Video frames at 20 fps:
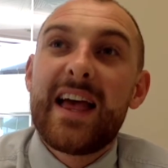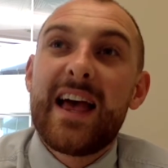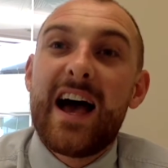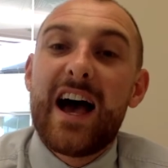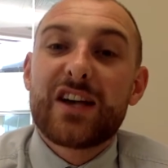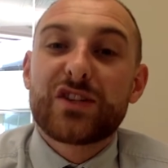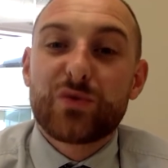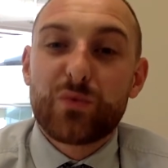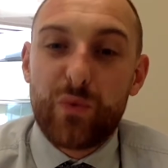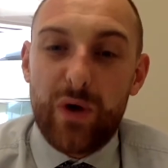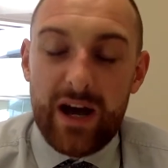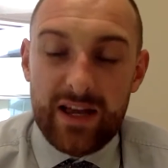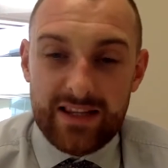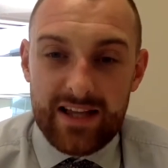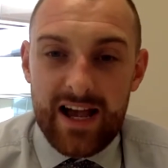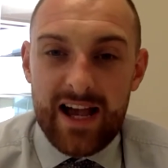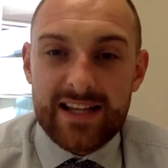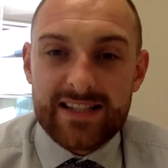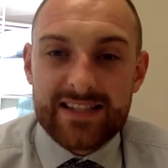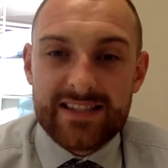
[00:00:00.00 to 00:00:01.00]
as well
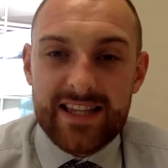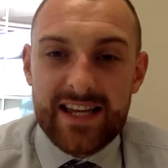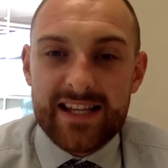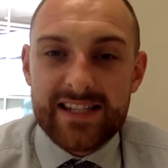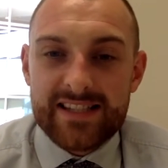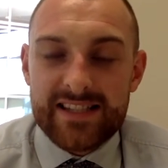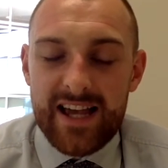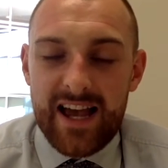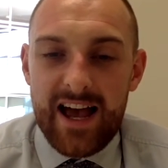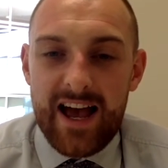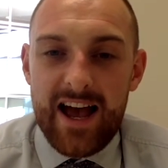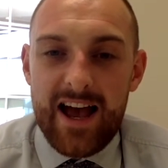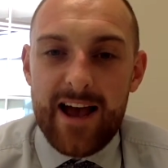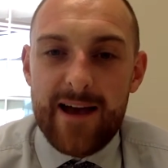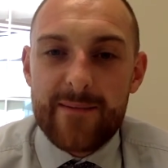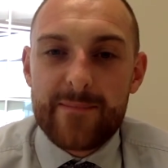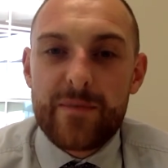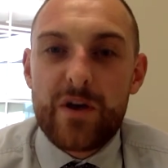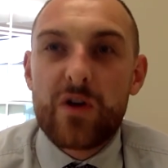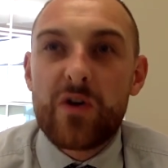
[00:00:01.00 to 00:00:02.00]
as this
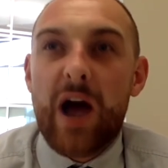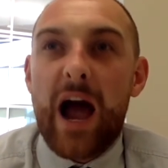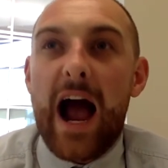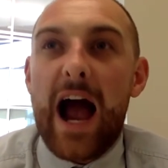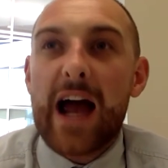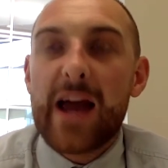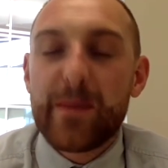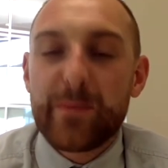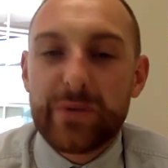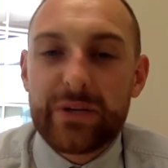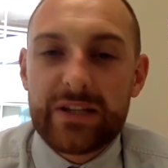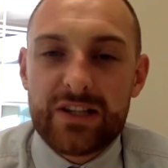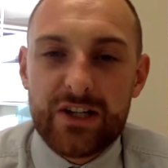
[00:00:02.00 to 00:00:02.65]
hybrid